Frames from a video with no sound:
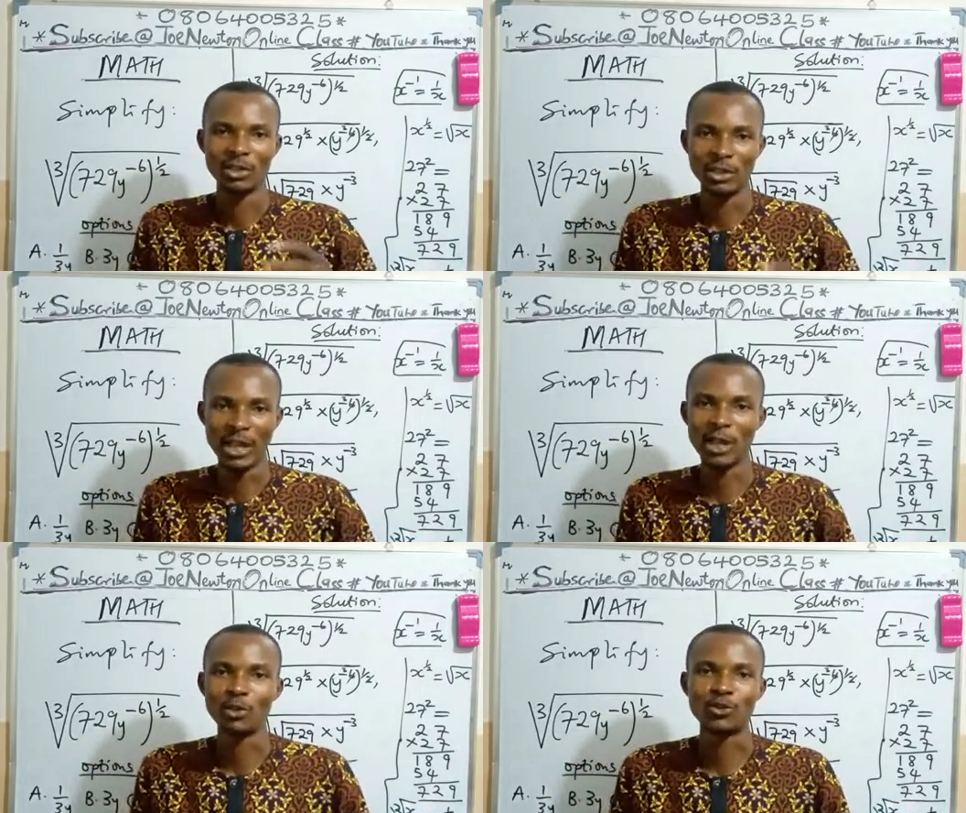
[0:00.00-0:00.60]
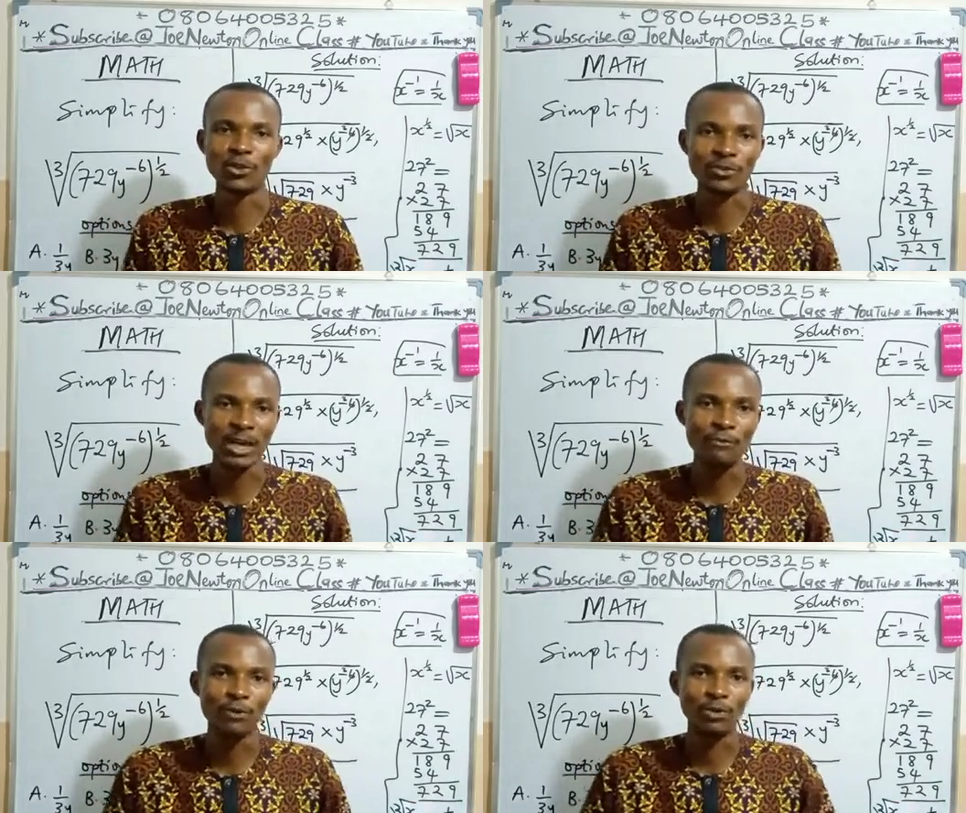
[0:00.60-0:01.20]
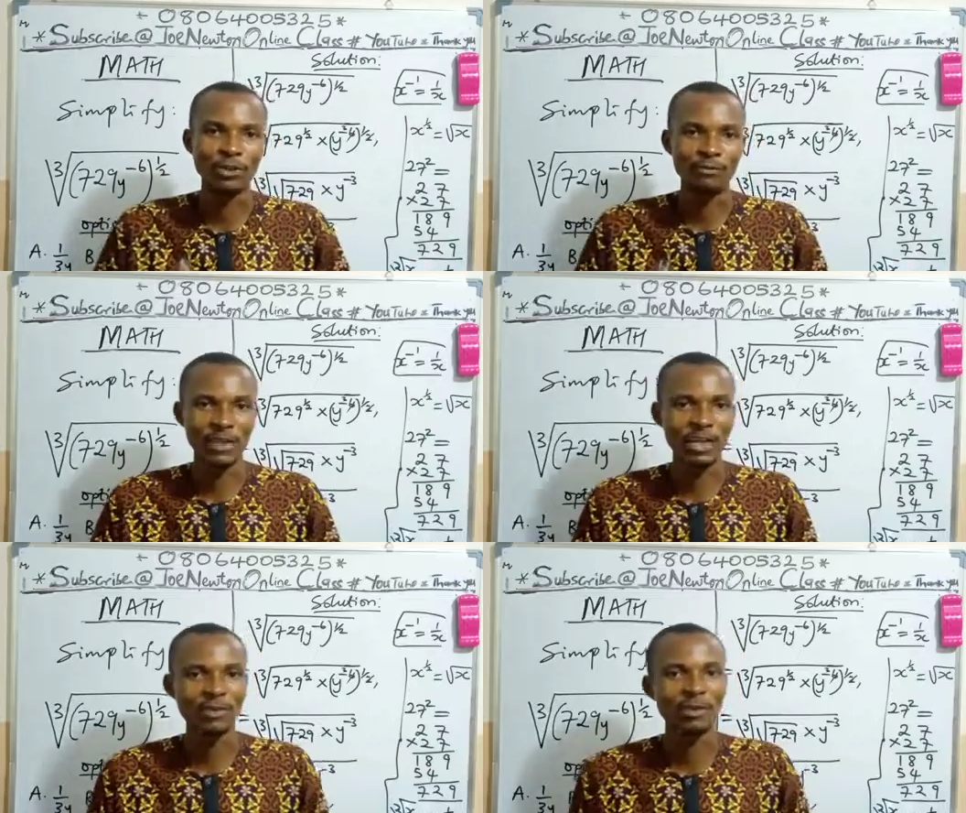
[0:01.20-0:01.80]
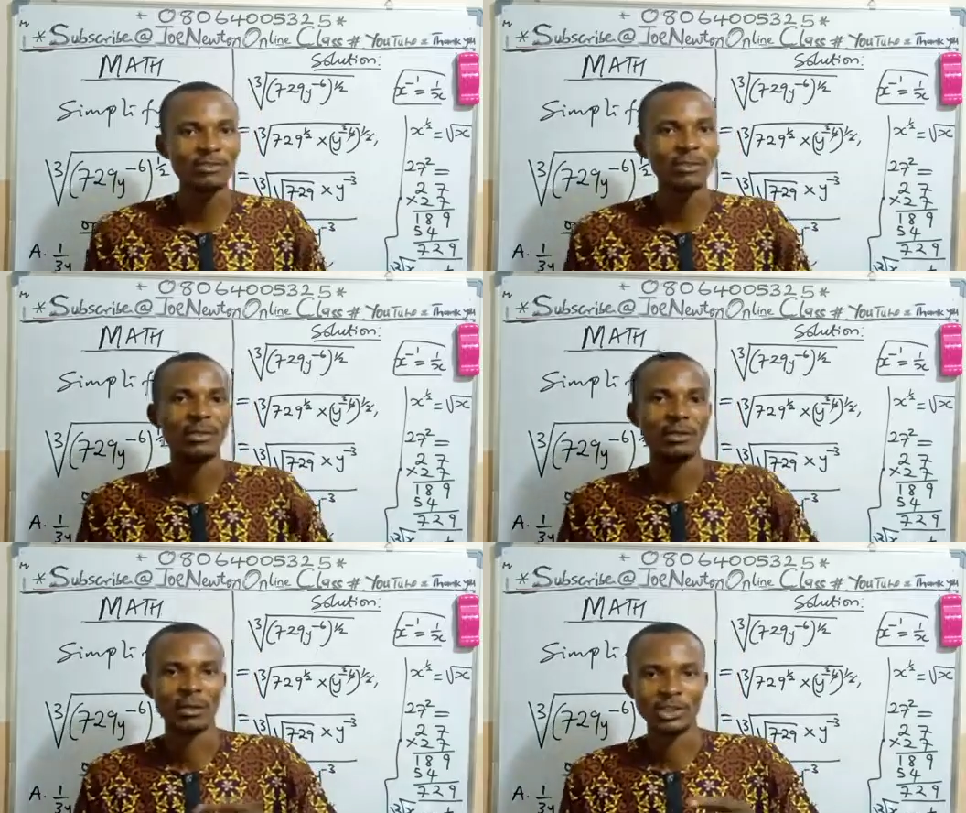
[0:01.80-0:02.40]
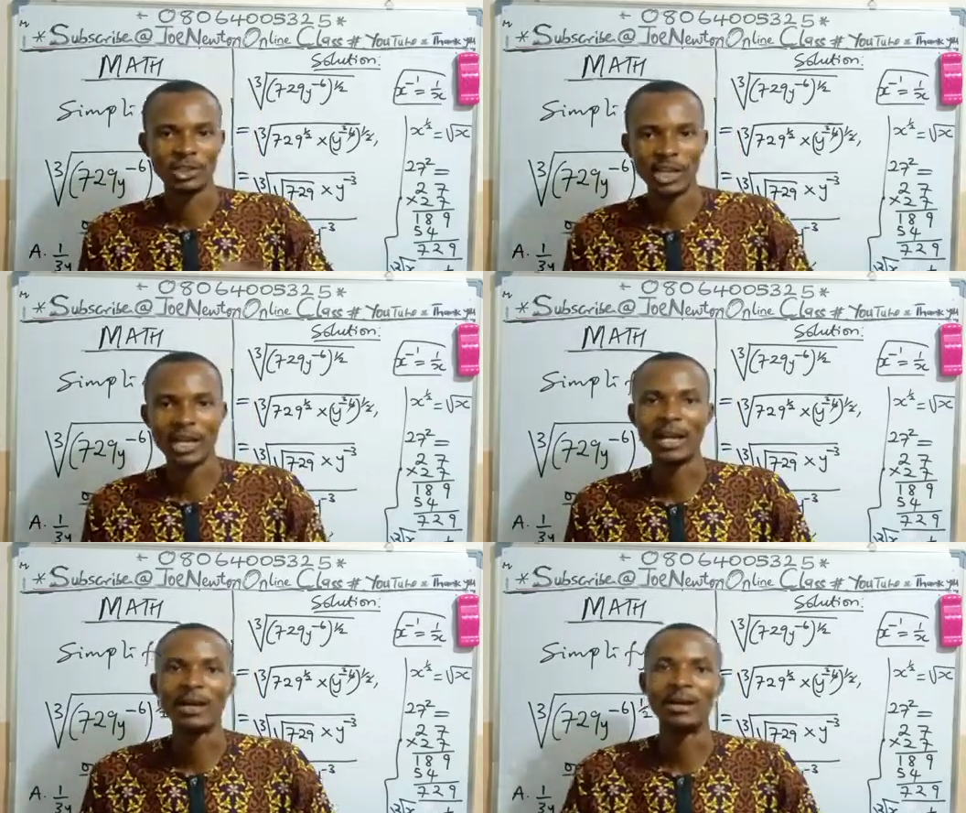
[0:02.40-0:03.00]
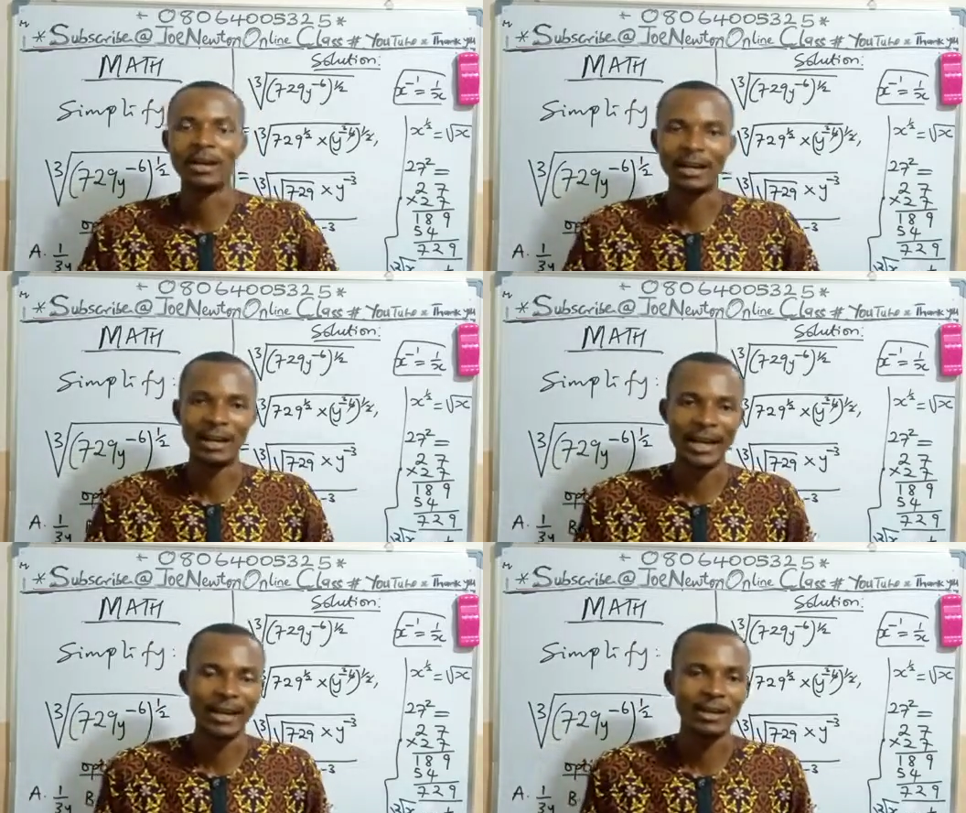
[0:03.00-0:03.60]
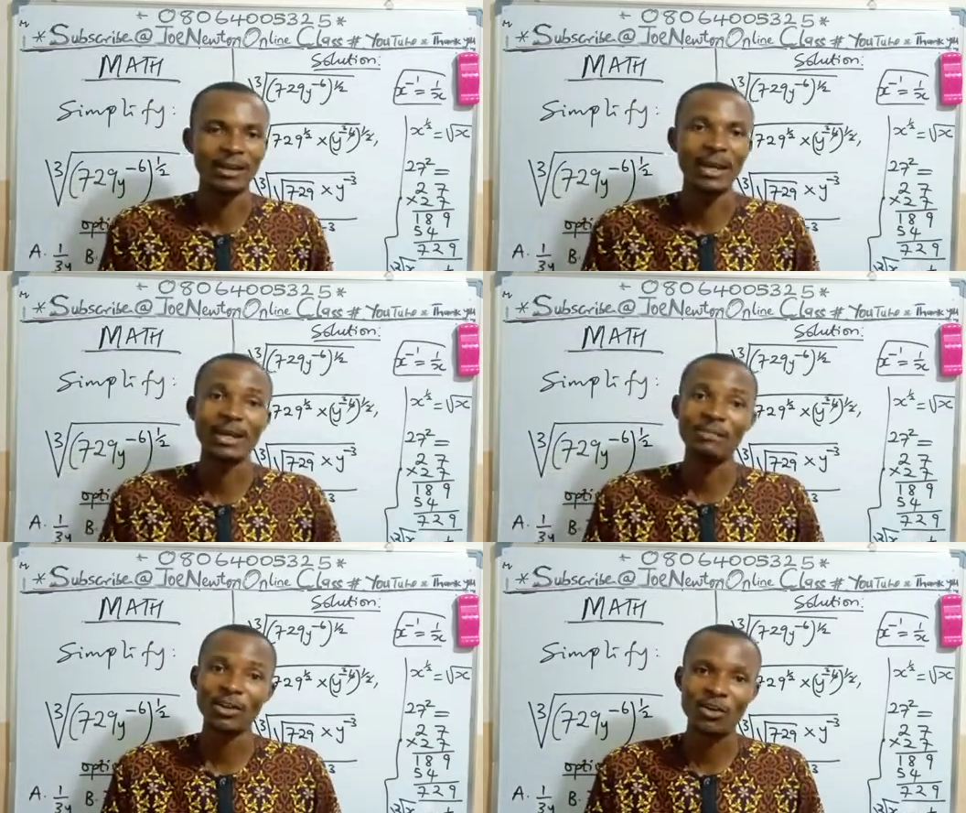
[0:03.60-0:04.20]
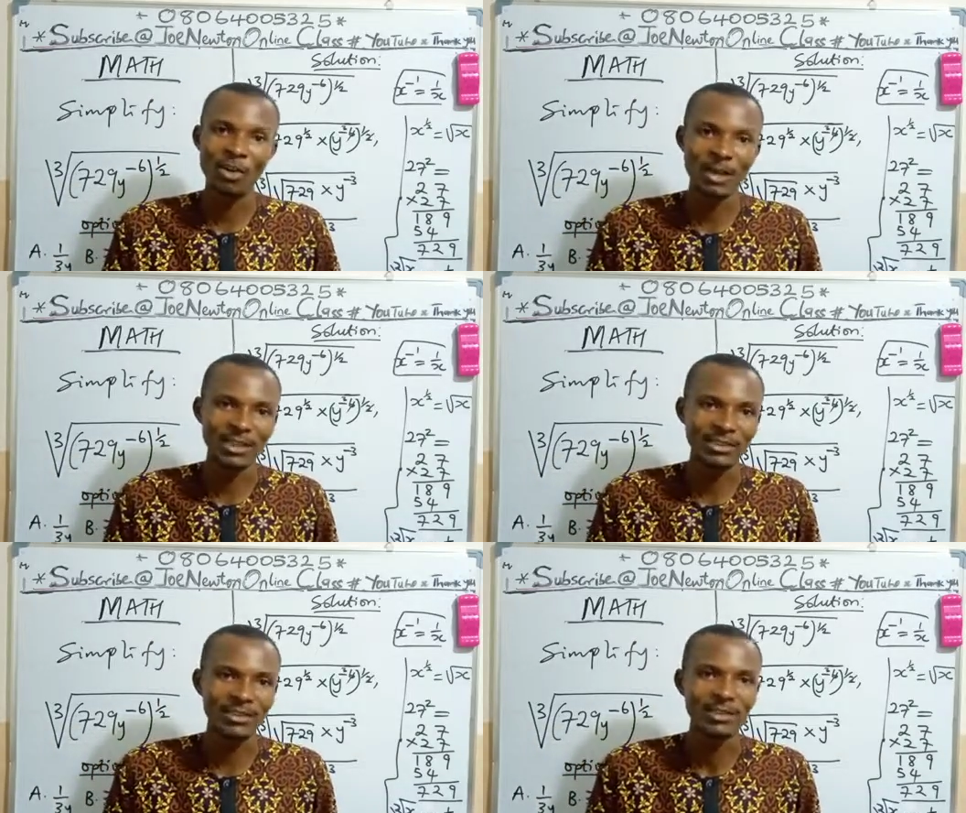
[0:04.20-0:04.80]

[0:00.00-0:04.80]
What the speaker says: There you subscribe for notifications, share, like, and even comment.